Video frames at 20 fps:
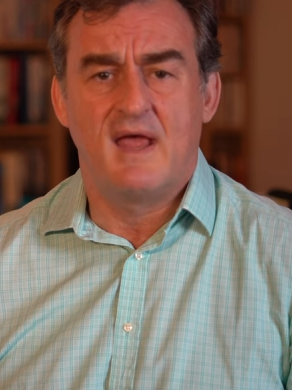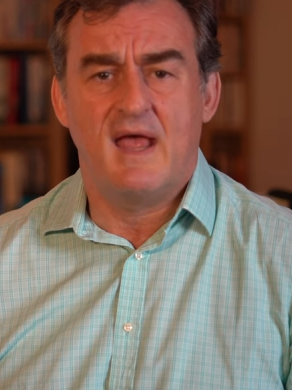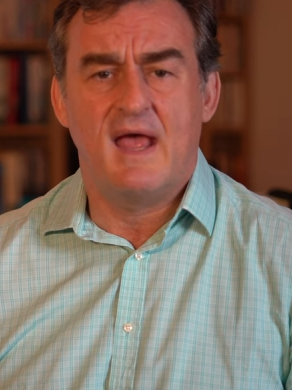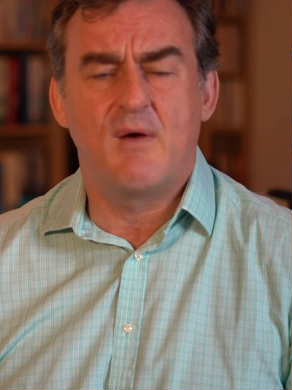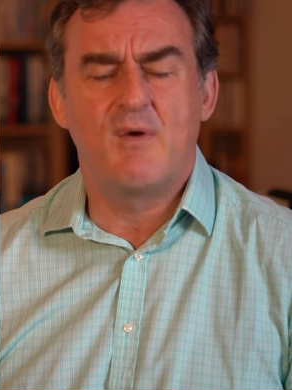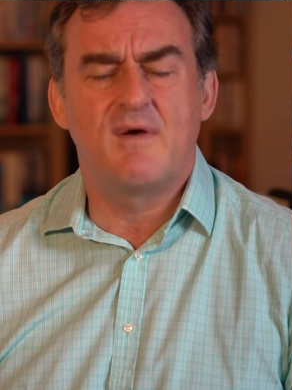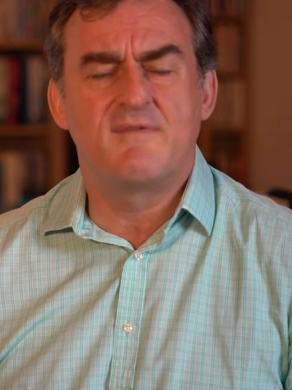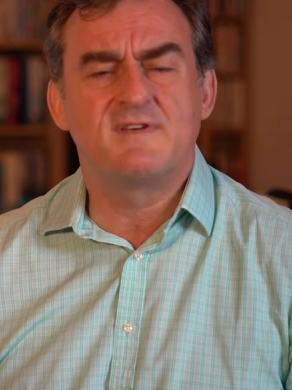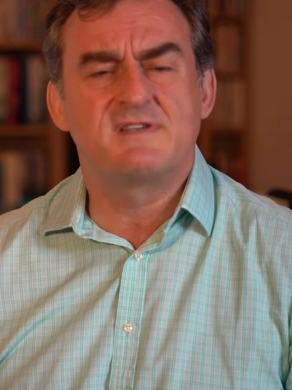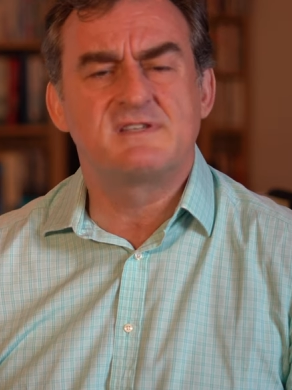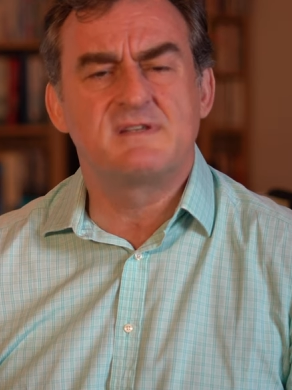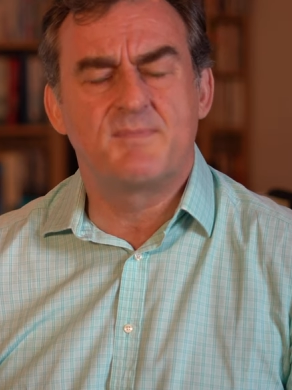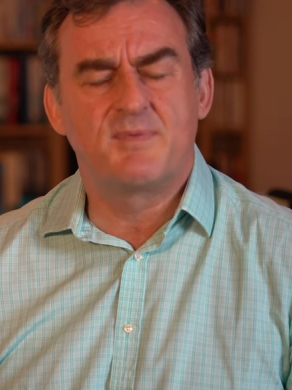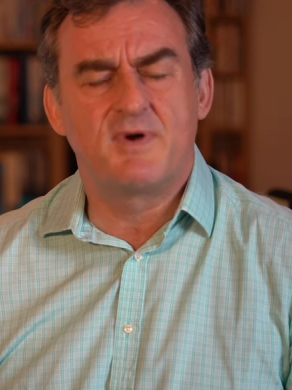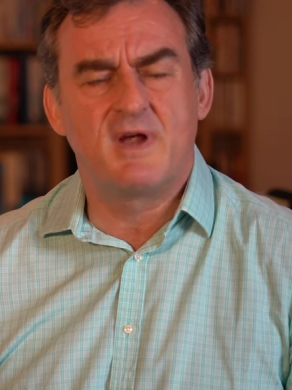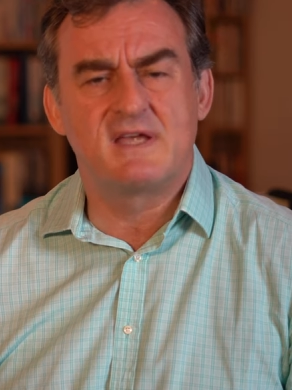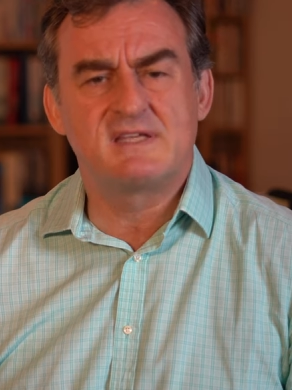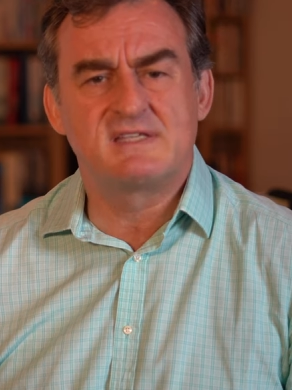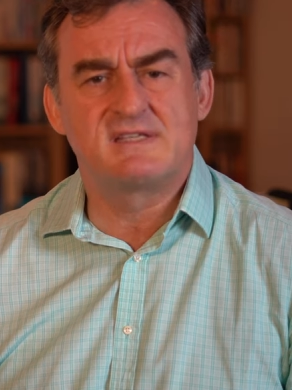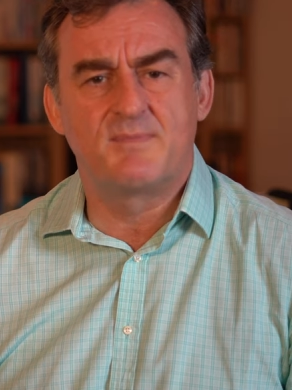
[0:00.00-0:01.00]
However,
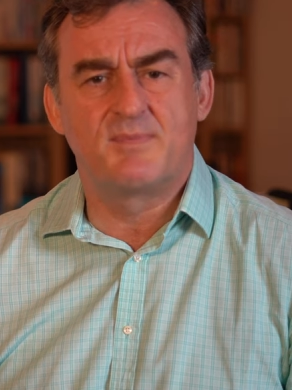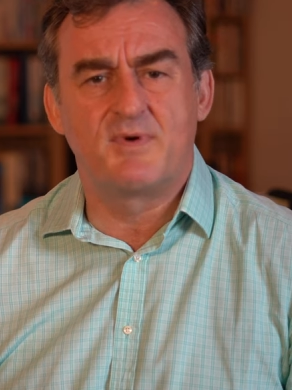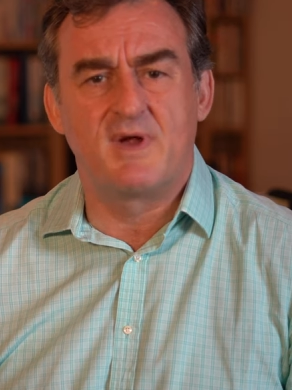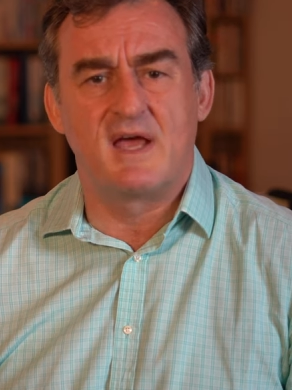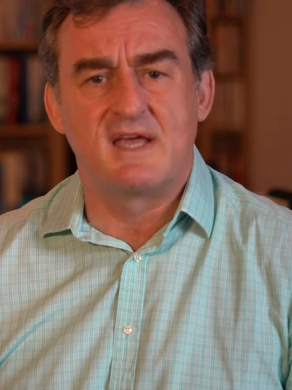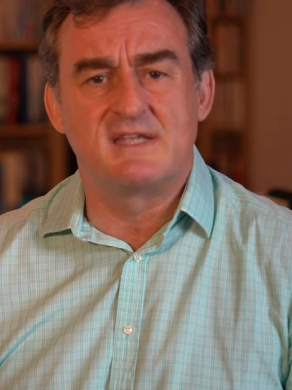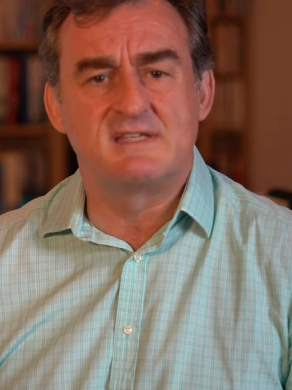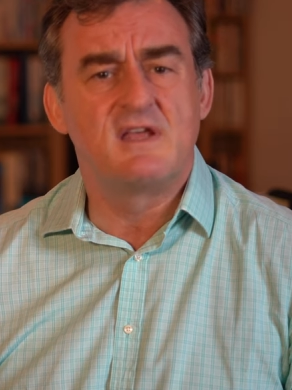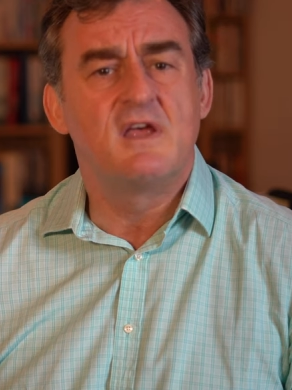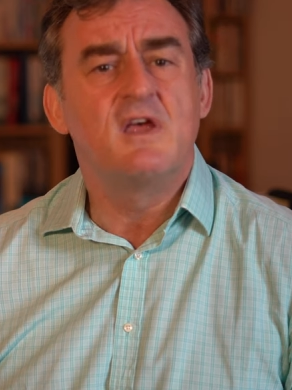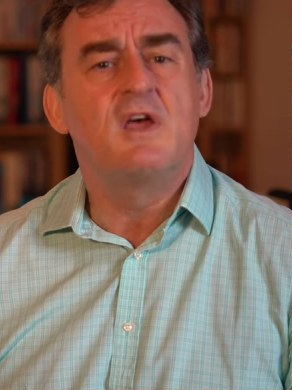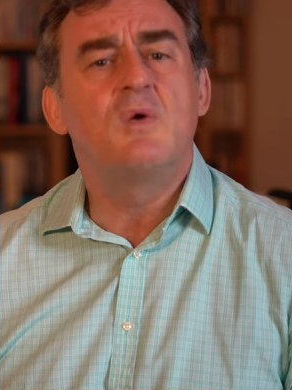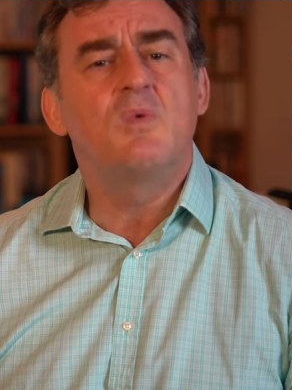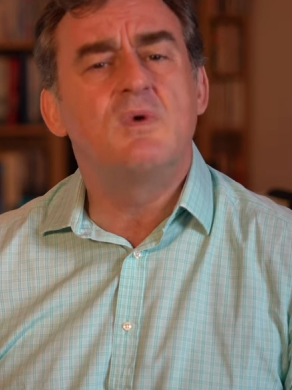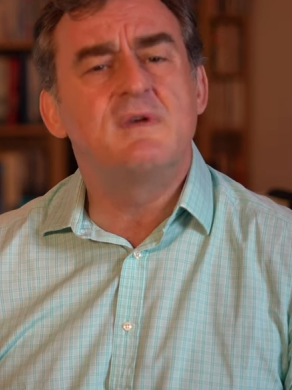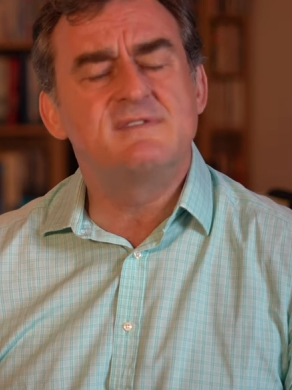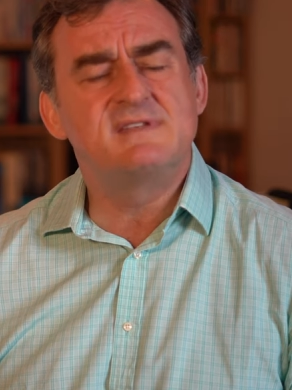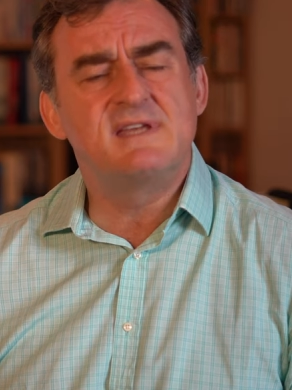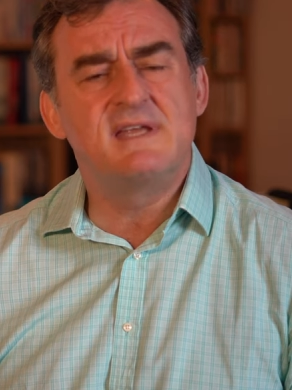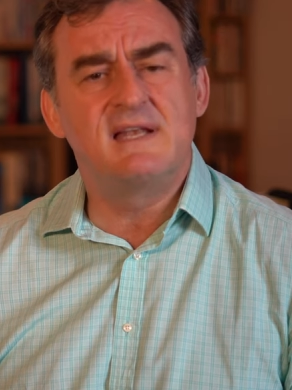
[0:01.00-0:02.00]
surprise, surprise,
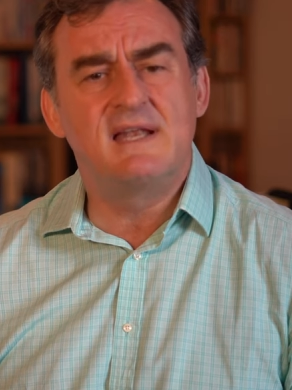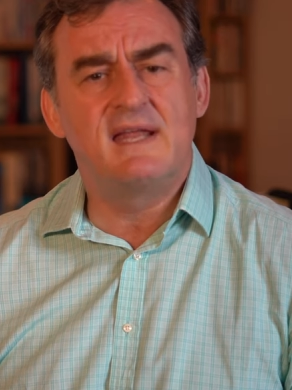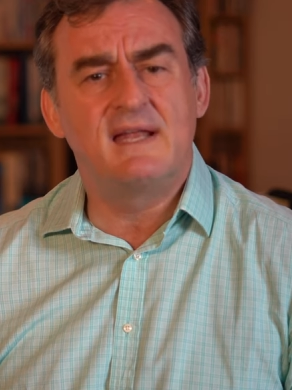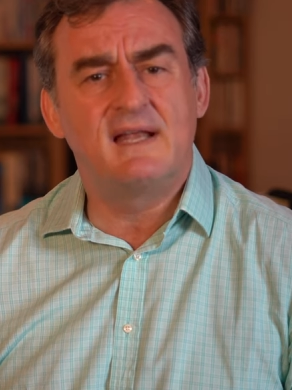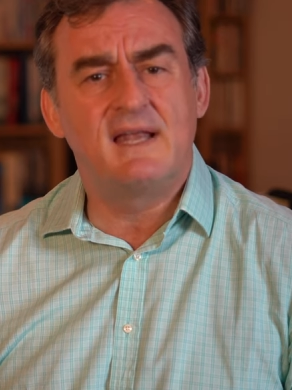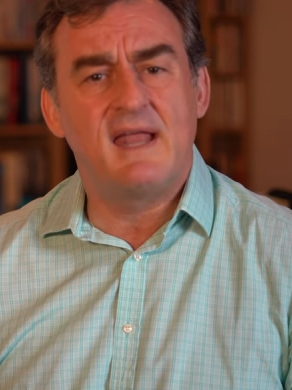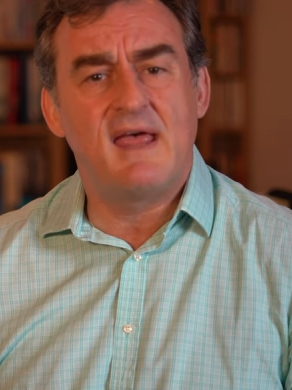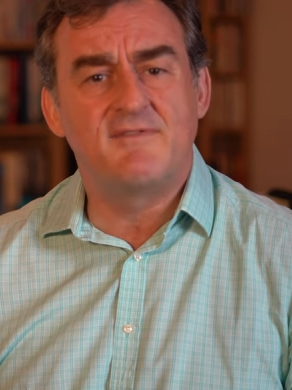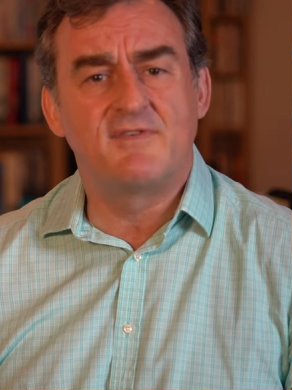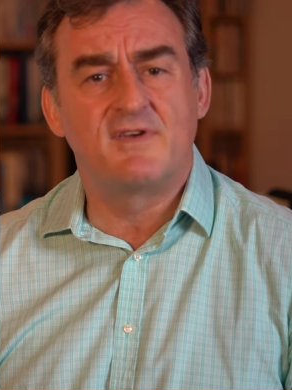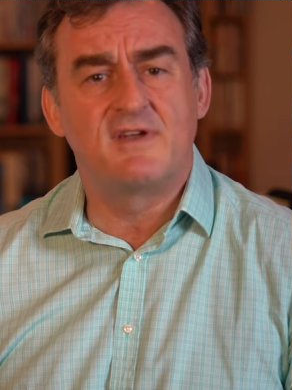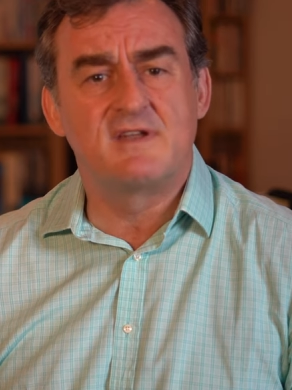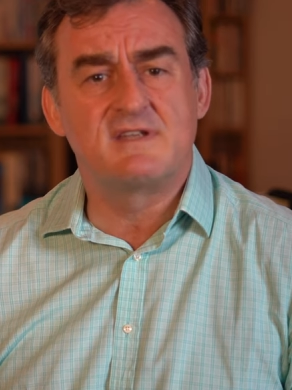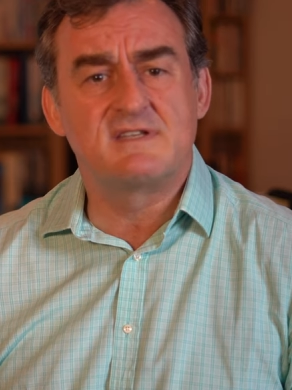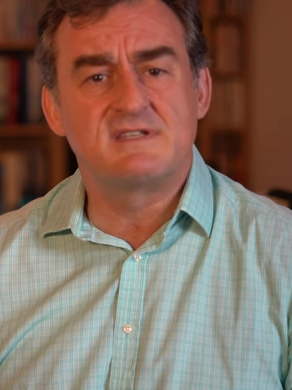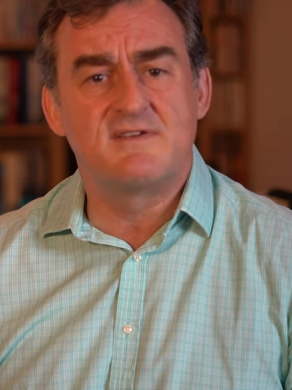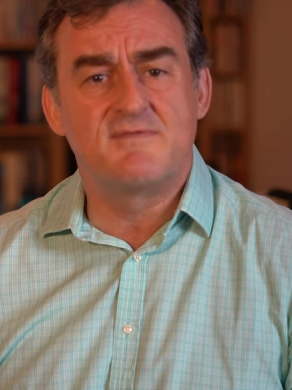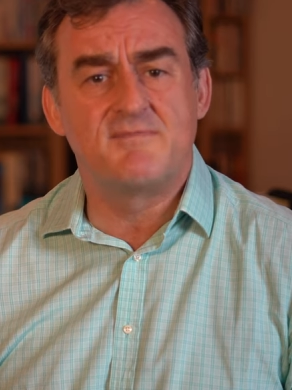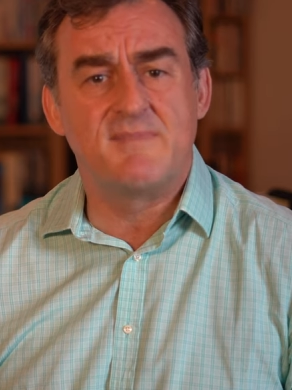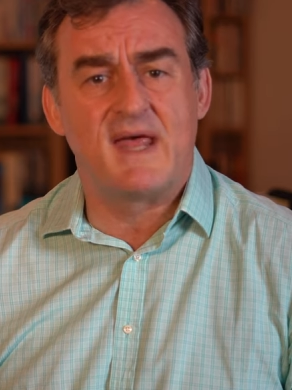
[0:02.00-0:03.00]
we've seen little
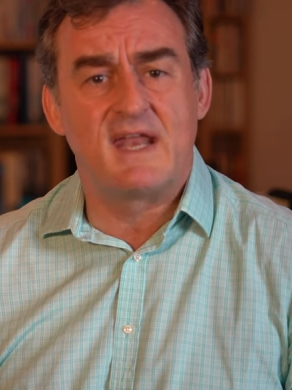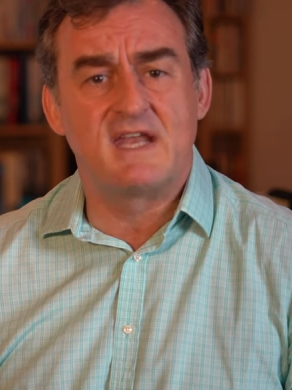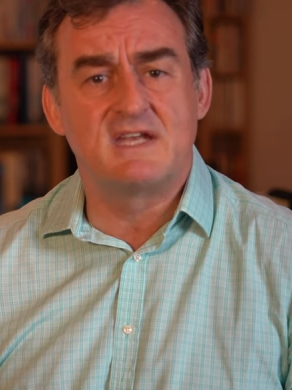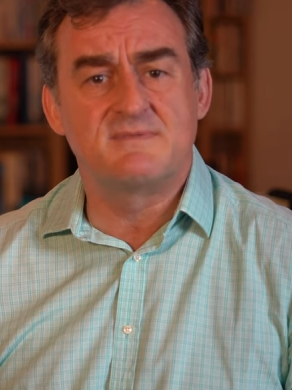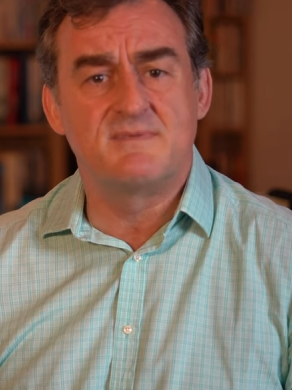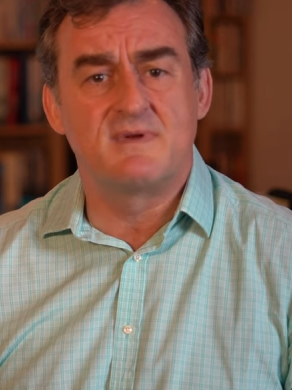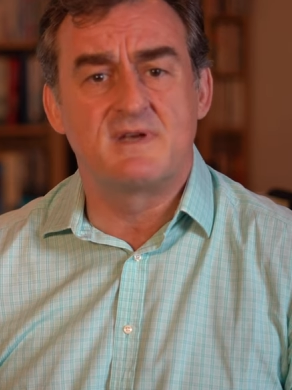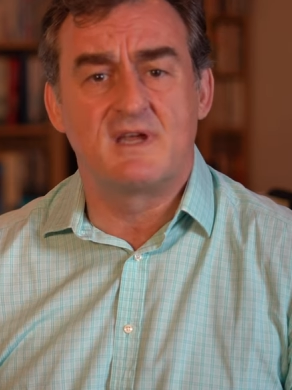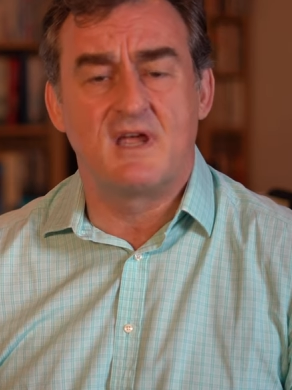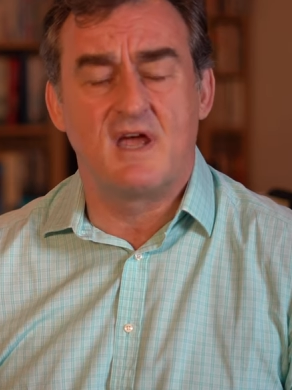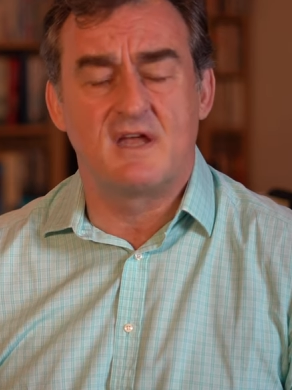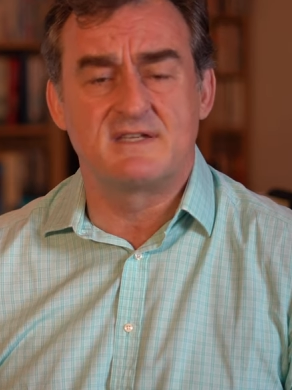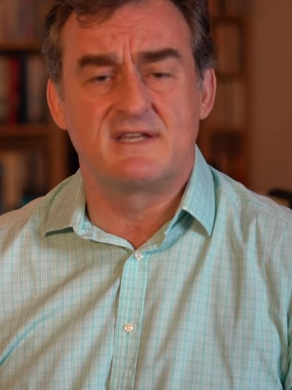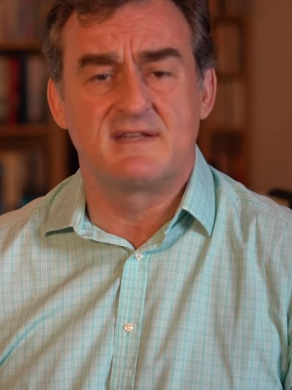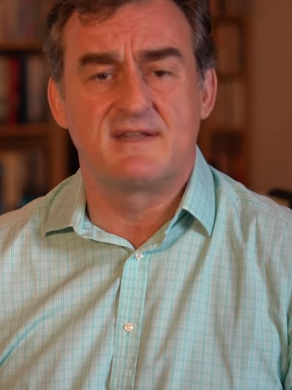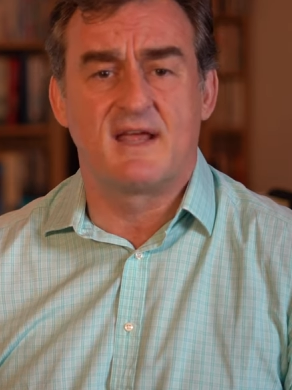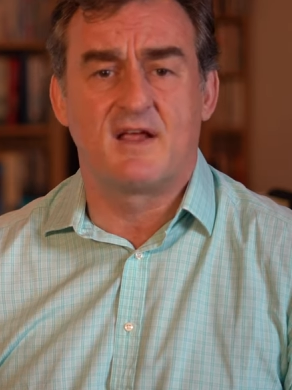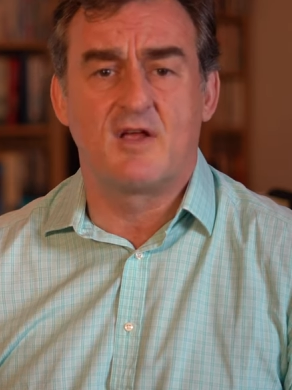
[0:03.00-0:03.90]
evidence of management cutting their